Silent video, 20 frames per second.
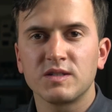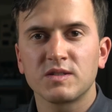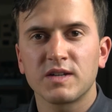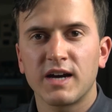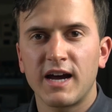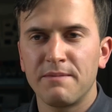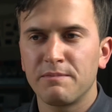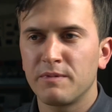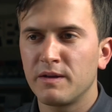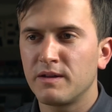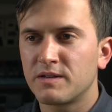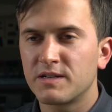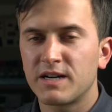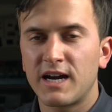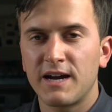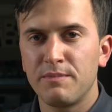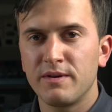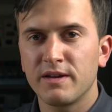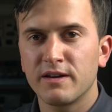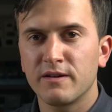
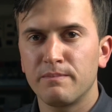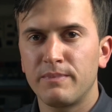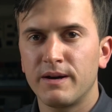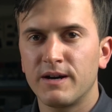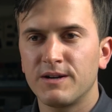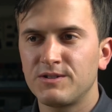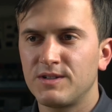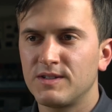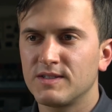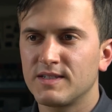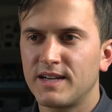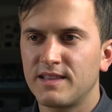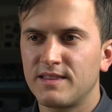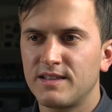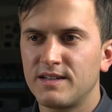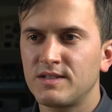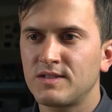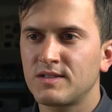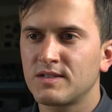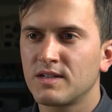timing comparisons like
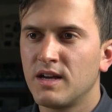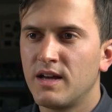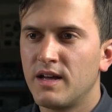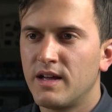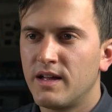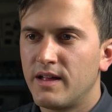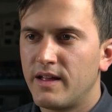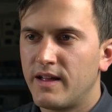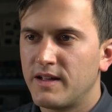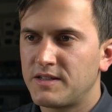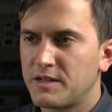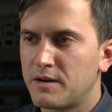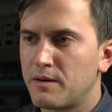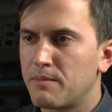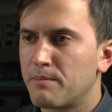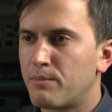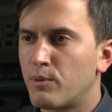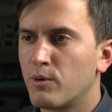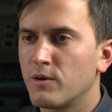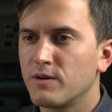this, it's
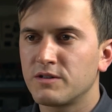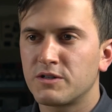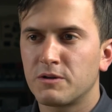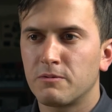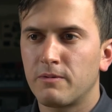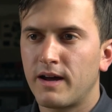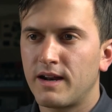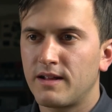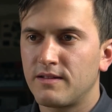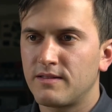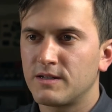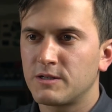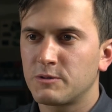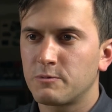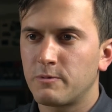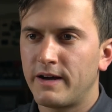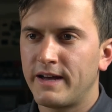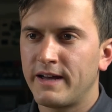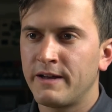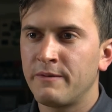important to write it this
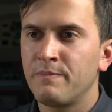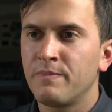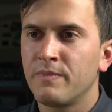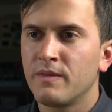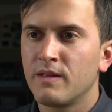way,